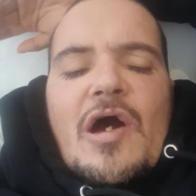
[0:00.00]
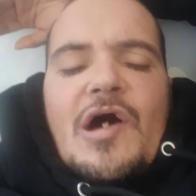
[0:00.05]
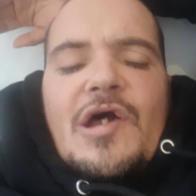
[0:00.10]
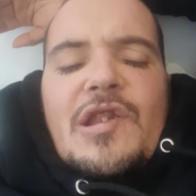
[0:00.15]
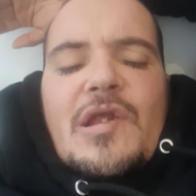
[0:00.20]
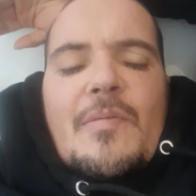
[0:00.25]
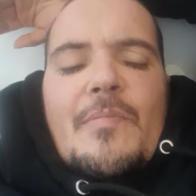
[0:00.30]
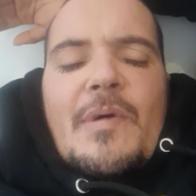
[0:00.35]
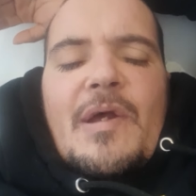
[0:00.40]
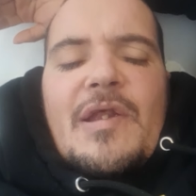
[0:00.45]
I
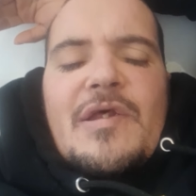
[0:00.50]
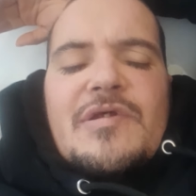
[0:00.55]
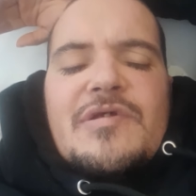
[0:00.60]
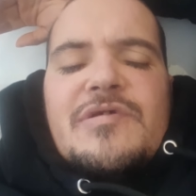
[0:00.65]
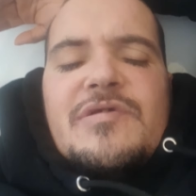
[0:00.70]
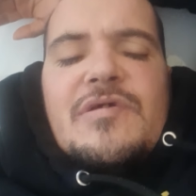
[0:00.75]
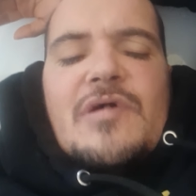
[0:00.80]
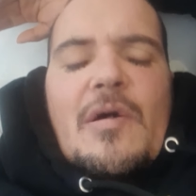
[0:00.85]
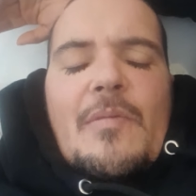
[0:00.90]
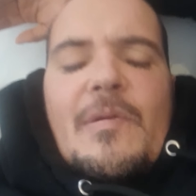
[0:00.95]

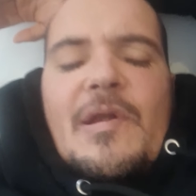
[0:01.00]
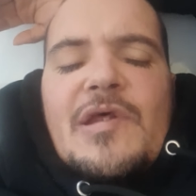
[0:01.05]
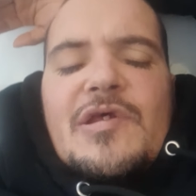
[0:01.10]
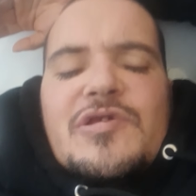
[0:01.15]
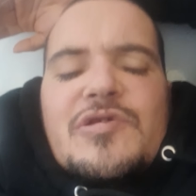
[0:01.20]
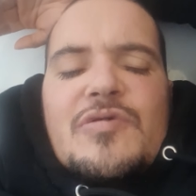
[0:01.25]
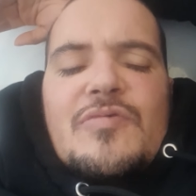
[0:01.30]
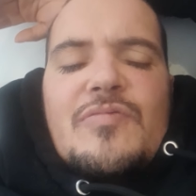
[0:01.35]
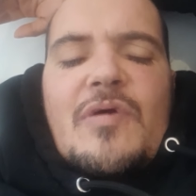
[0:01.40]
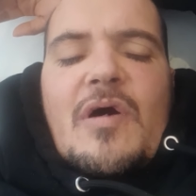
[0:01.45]
managed
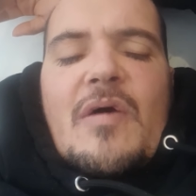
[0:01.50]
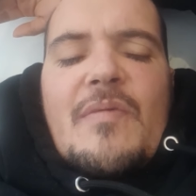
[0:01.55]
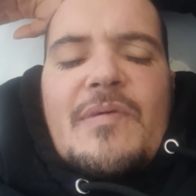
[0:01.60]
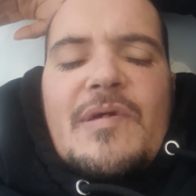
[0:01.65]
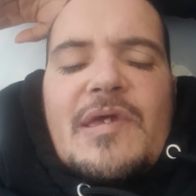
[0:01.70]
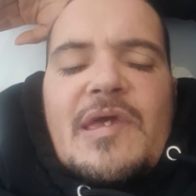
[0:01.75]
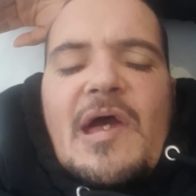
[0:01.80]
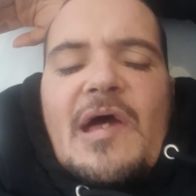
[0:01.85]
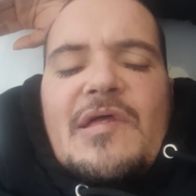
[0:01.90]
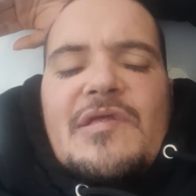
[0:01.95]
to arrive
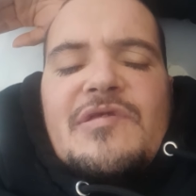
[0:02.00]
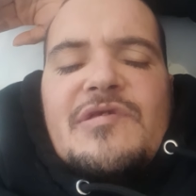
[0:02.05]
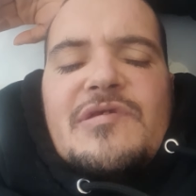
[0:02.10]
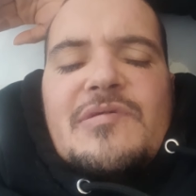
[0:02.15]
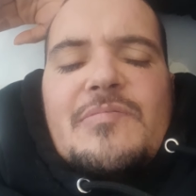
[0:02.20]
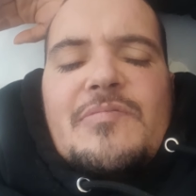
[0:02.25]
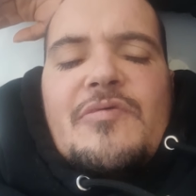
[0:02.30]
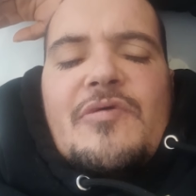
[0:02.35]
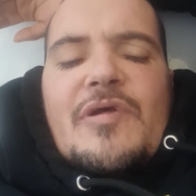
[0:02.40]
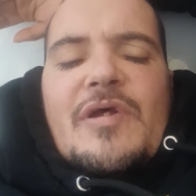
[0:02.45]
in
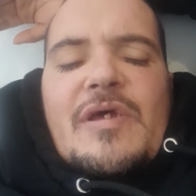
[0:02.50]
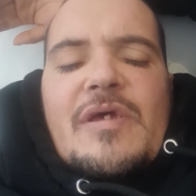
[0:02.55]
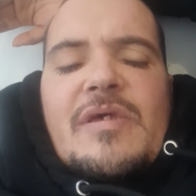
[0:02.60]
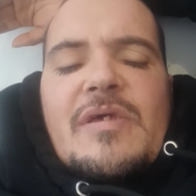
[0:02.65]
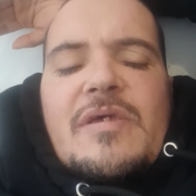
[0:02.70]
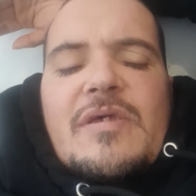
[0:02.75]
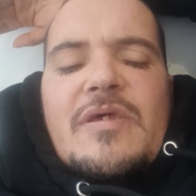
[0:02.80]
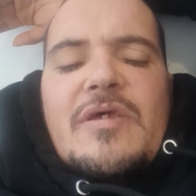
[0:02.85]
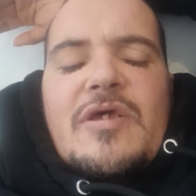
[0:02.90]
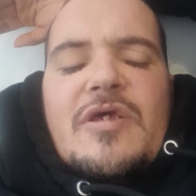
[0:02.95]
Canterbury,
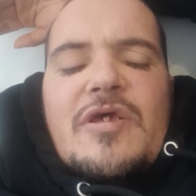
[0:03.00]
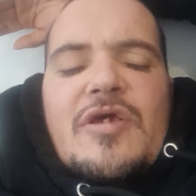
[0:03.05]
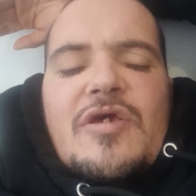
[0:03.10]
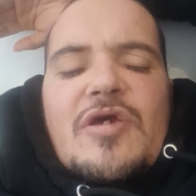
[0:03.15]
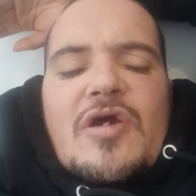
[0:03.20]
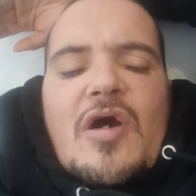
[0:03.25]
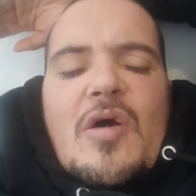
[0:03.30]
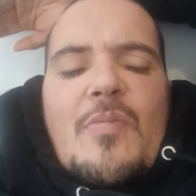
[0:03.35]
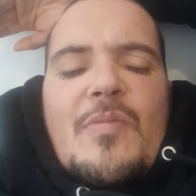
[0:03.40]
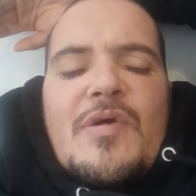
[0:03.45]

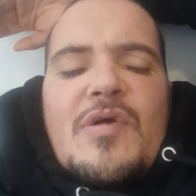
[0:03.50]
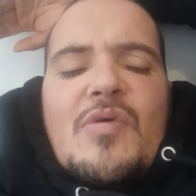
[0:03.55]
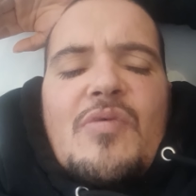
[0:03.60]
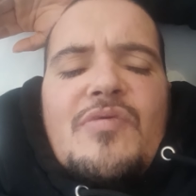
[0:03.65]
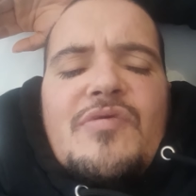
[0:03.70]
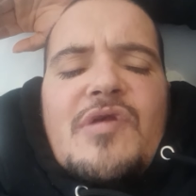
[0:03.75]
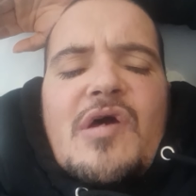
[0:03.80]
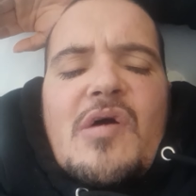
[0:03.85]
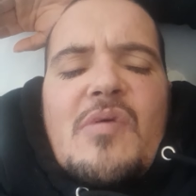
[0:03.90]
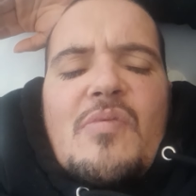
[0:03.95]
and we
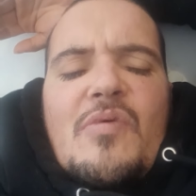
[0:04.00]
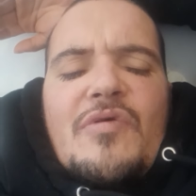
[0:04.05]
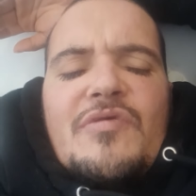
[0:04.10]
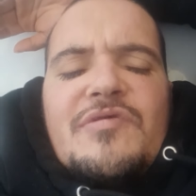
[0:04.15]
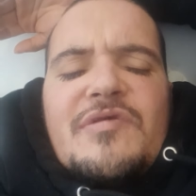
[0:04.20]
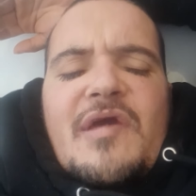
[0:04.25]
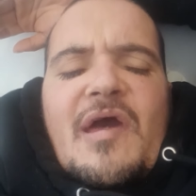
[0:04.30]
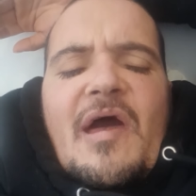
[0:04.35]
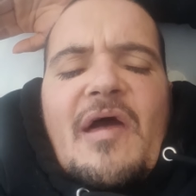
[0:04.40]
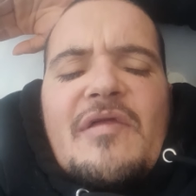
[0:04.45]
all know
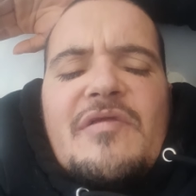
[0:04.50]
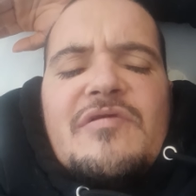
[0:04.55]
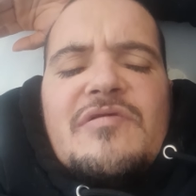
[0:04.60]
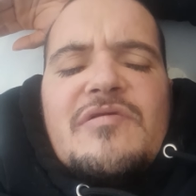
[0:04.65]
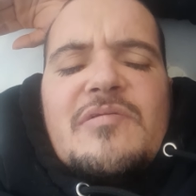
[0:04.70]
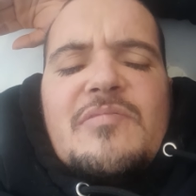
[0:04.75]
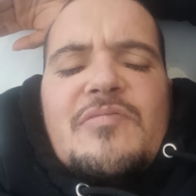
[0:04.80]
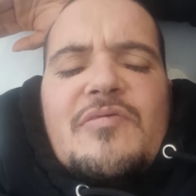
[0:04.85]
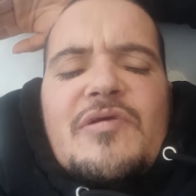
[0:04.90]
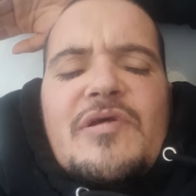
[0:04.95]
what
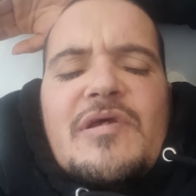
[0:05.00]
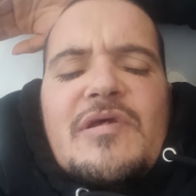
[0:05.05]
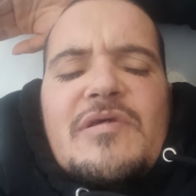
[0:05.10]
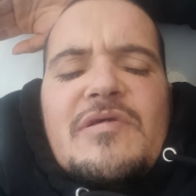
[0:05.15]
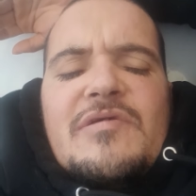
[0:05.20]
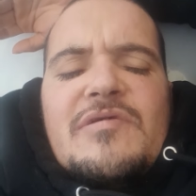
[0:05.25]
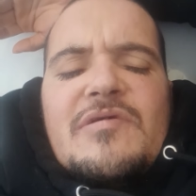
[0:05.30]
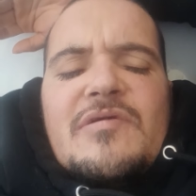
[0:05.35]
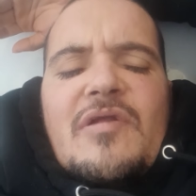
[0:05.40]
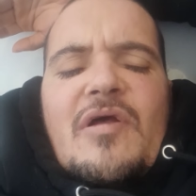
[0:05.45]

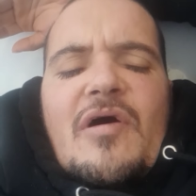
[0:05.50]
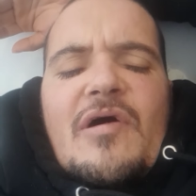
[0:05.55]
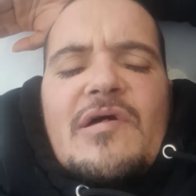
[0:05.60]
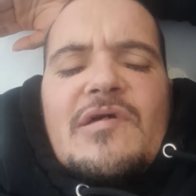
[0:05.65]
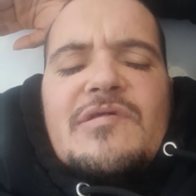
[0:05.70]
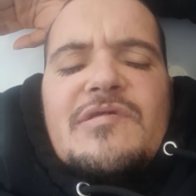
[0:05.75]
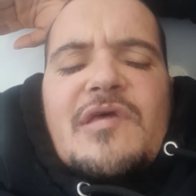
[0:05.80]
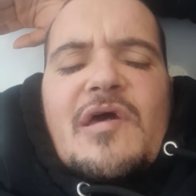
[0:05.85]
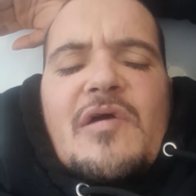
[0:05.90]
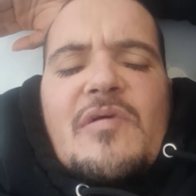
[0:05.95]
Canterbury's
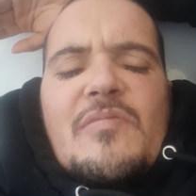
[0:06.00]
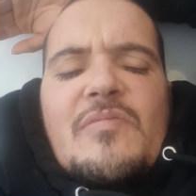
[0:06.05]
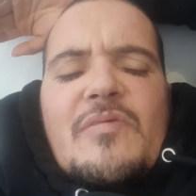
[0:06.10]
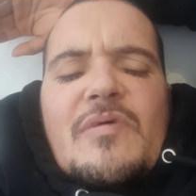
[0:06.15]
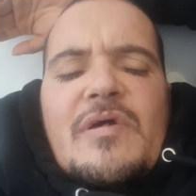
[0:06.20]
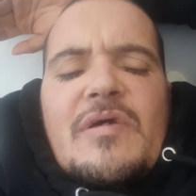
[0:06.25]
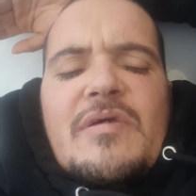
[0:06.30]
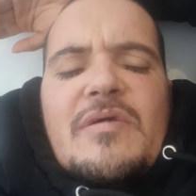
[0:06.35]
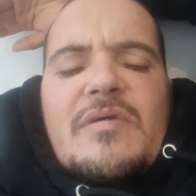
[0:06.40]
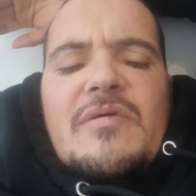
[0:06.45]
like, don't
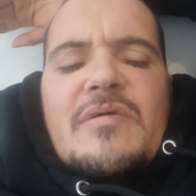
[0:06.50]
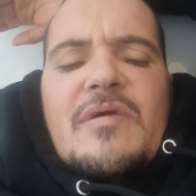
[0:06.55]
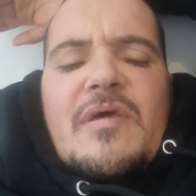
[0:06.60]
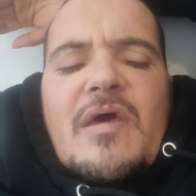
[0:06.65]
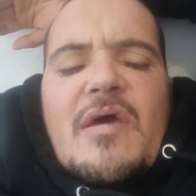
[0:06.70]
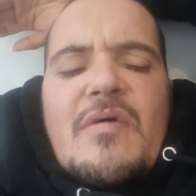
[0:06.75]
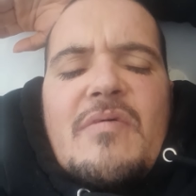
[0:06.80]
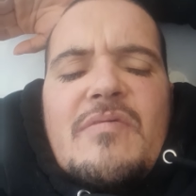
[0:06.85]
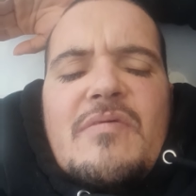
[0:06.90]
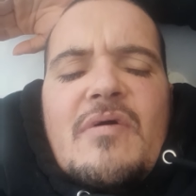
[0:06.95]
we?
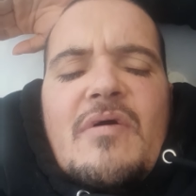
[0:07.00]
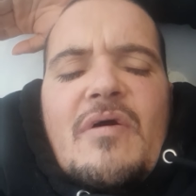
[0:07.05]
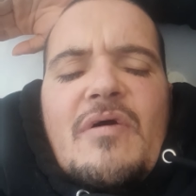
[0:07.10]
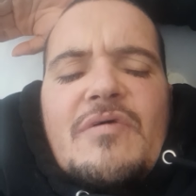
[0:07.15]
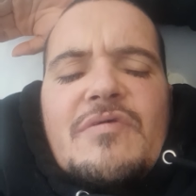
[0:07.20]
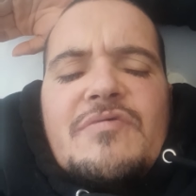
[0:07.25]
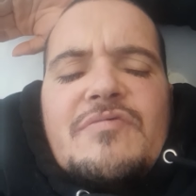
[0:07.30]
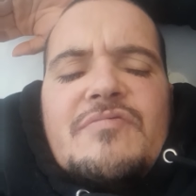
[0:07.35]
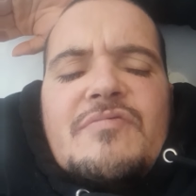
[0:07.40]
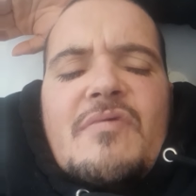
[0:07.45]
Yeah,
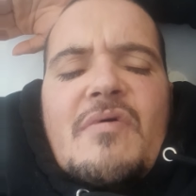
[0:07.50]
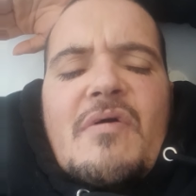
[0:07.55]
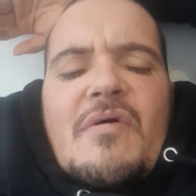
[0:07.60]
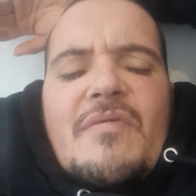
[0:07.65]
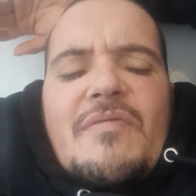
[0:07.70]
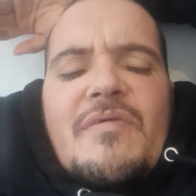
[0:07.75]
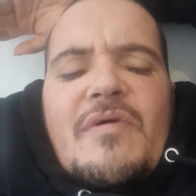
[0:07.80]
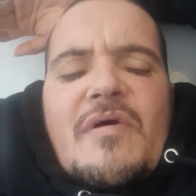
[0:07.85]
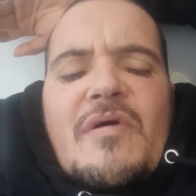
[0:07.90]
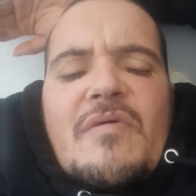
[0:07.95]
it's
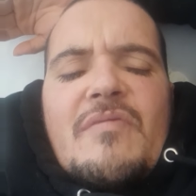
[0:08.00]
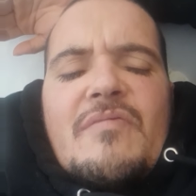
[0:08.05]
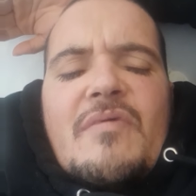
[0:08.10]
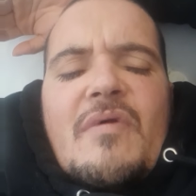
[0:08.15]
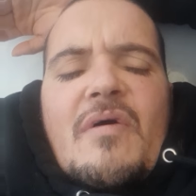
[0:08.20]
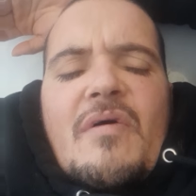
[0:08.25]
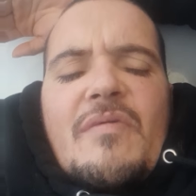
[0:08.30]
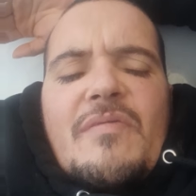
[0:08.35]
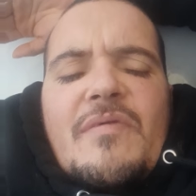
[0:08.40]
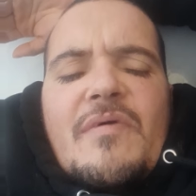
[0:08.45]

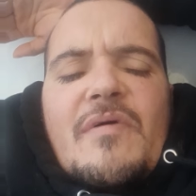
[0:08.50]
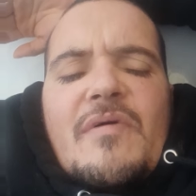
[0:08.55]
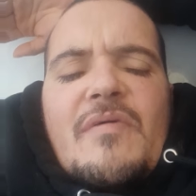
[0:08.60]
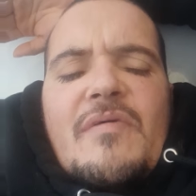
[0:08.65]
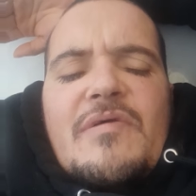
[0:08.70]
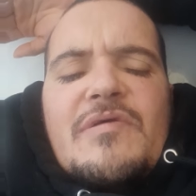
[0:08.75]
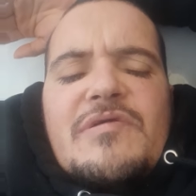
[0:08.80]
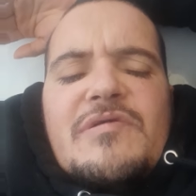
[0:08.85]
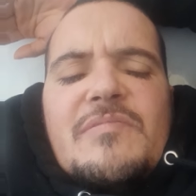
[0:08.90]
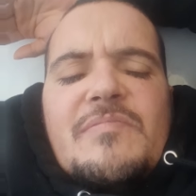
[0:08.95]
rather,
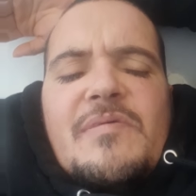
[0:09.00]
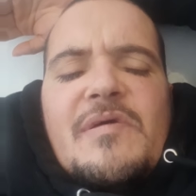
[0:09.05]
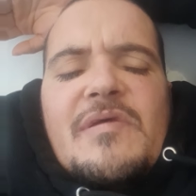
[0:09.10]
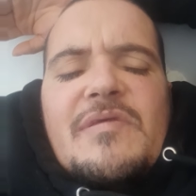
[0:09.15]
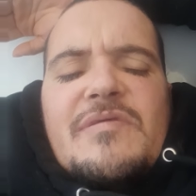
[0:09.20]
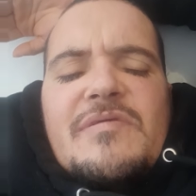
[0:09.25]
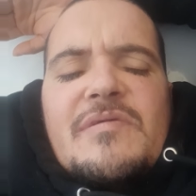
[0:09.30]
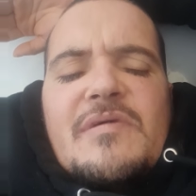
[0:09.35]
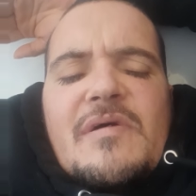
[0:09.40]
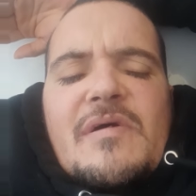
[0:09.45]
it's a bit,